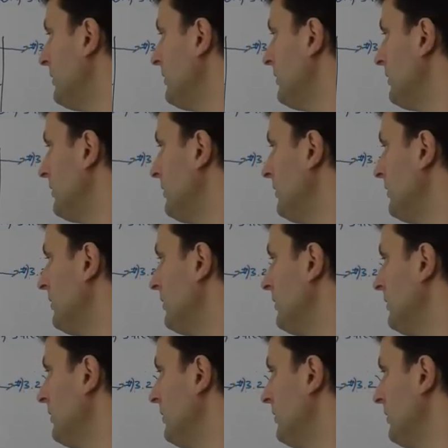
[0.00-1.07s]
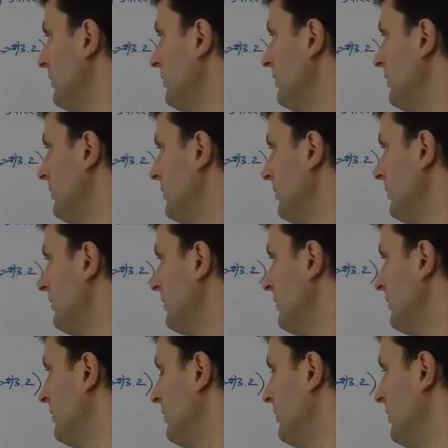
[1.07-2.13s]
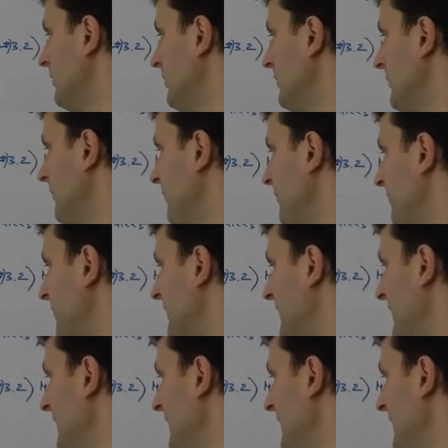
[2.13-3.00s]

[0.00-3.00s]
Nobody speaks.